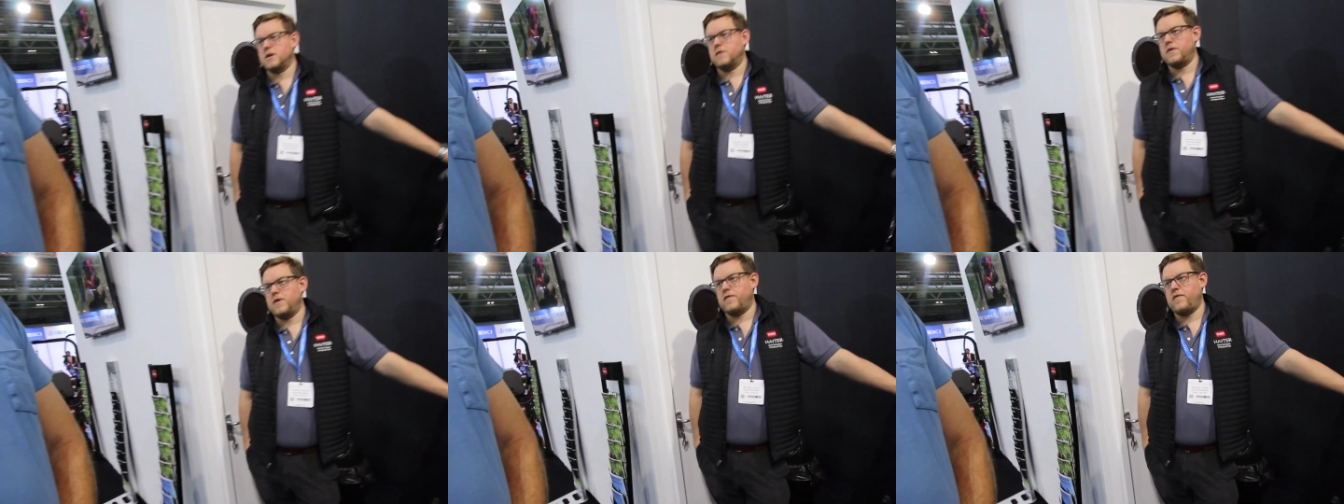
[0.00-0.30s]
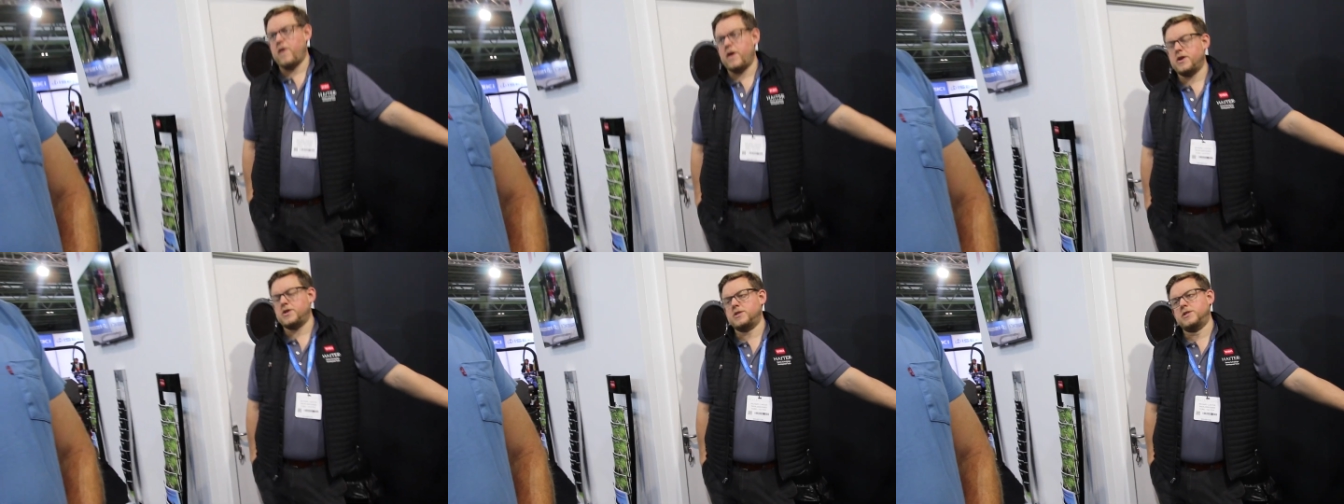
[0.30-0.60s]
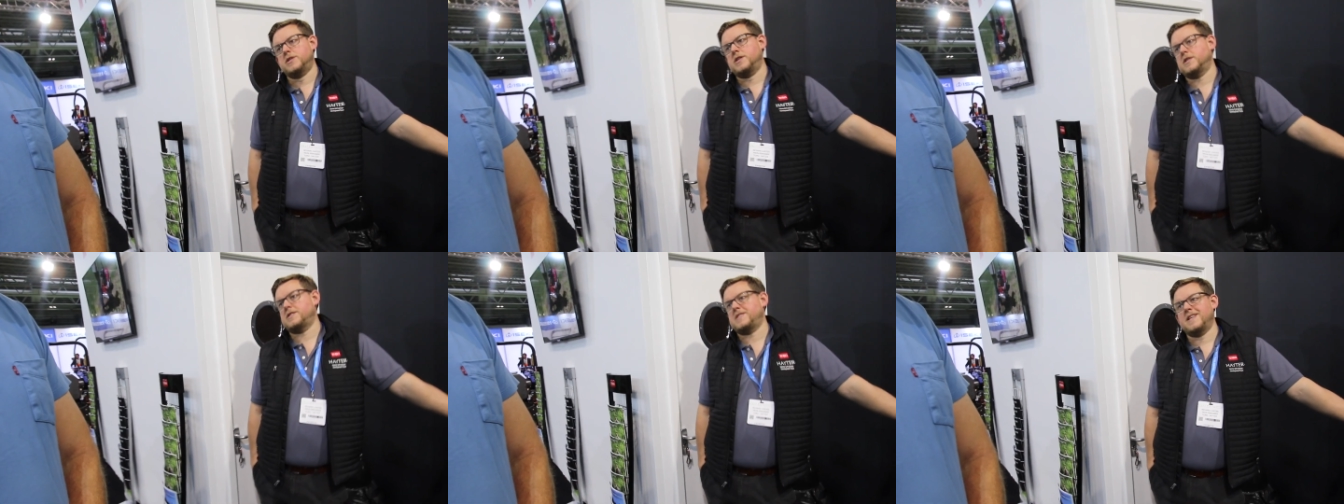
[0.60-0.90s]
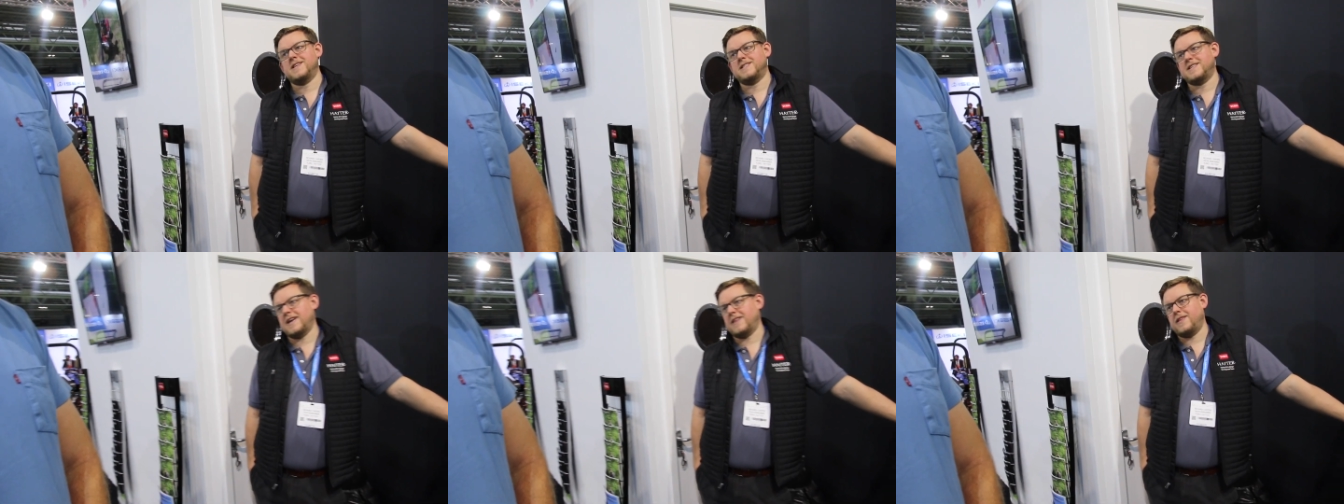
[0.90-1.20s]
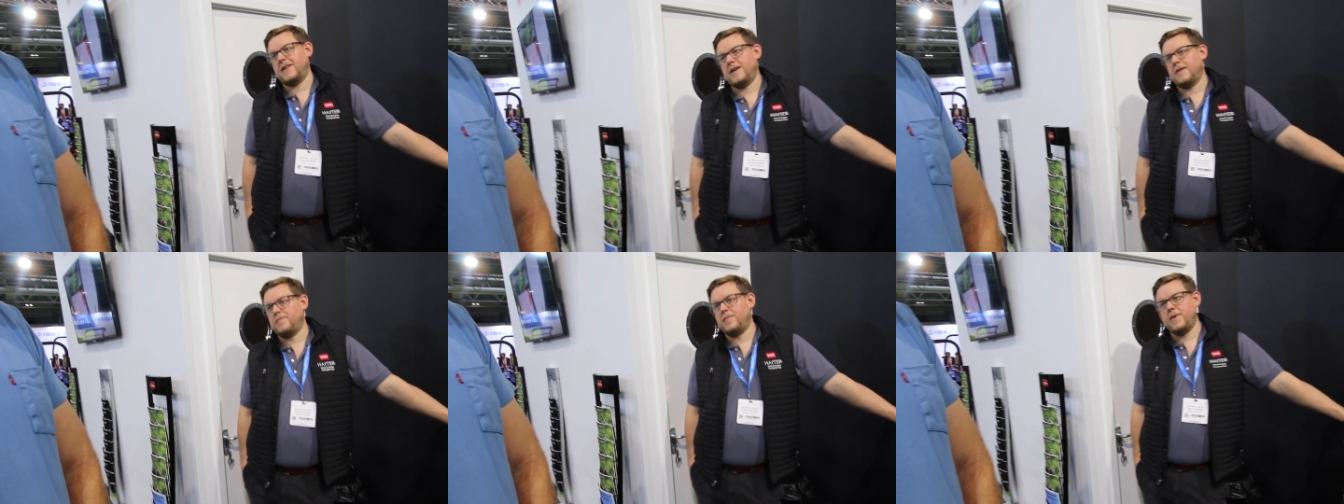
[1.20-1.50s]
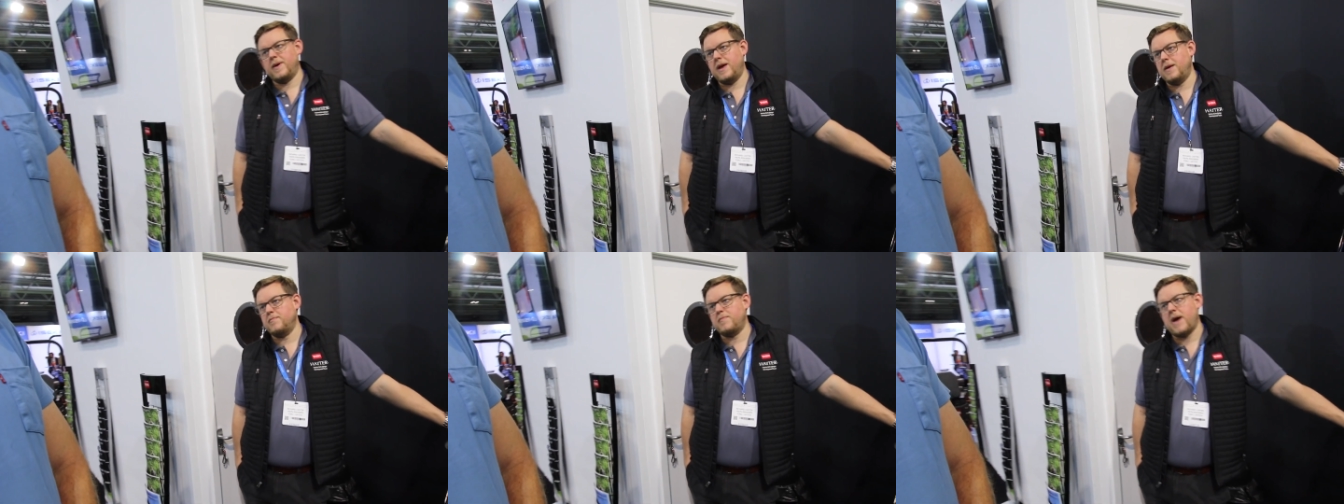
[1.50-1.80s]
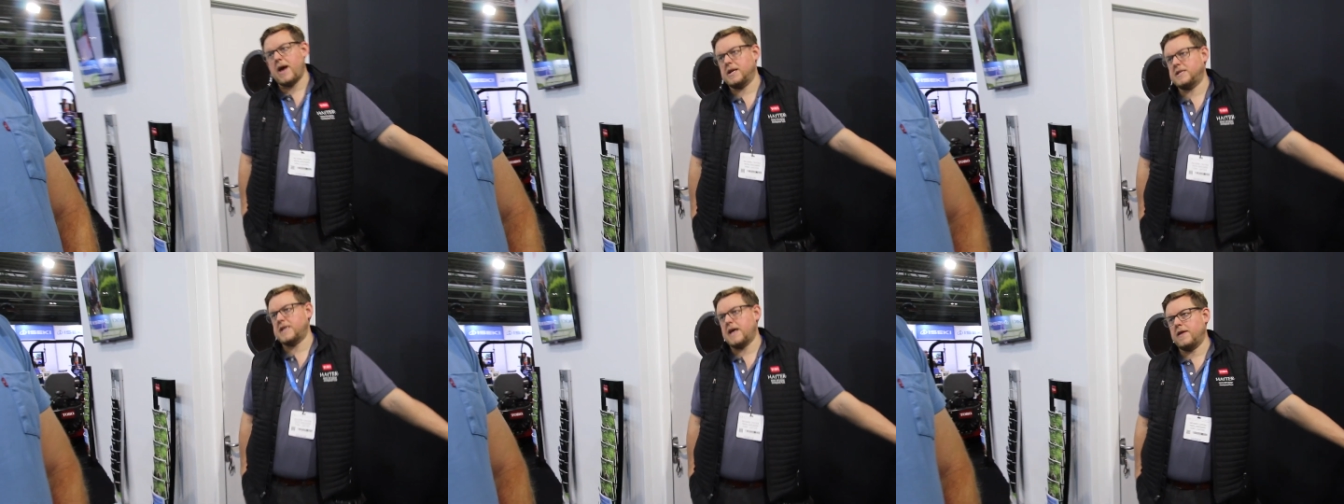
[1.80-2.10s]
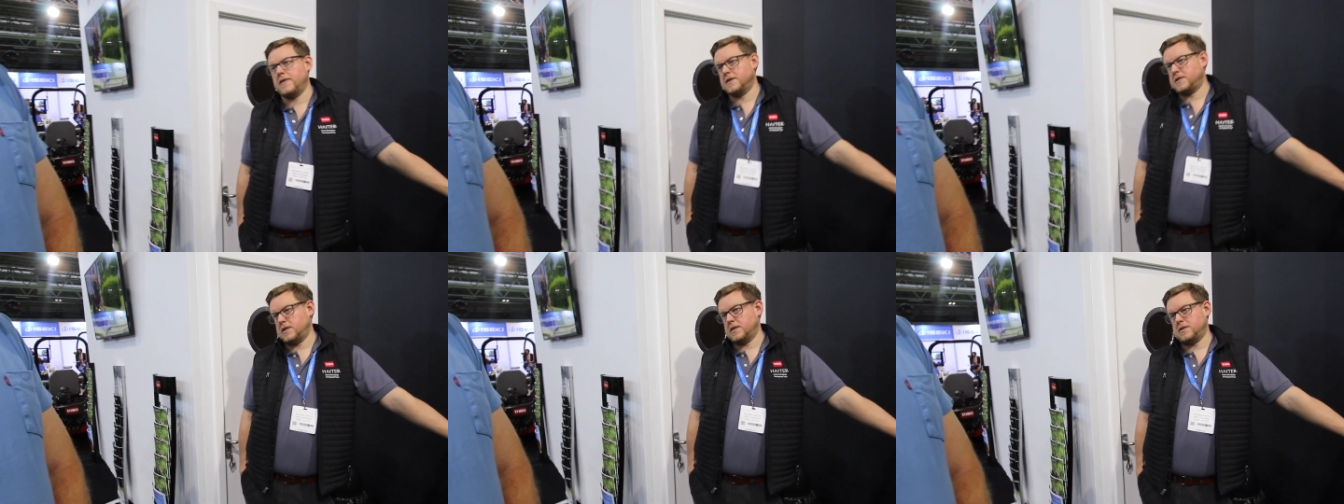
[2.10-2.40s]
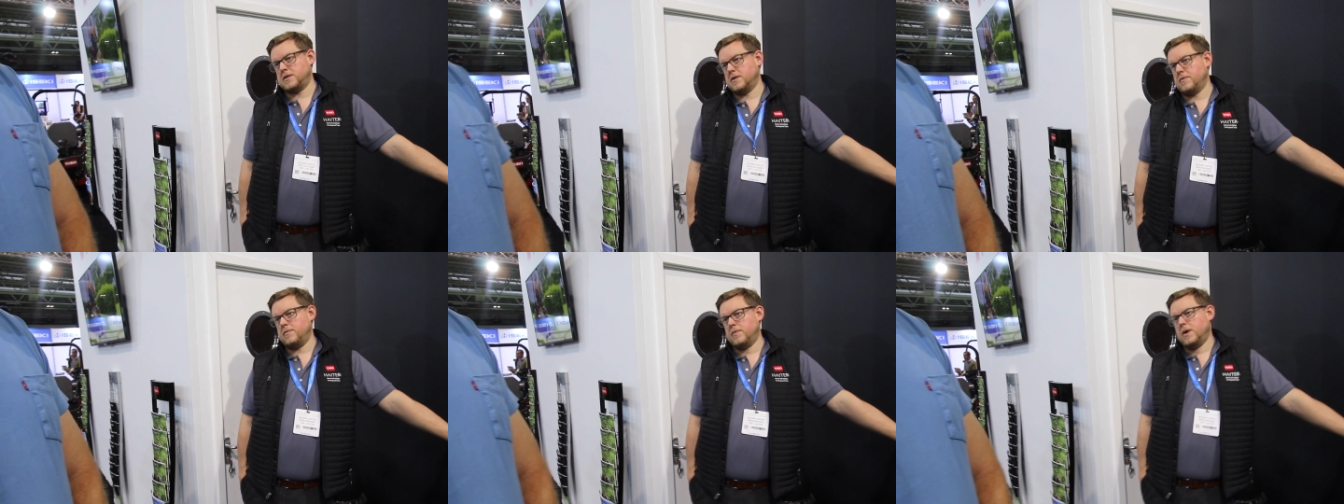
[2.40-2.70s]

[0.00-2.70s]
So if the friction disc didn't take the impact out of the system,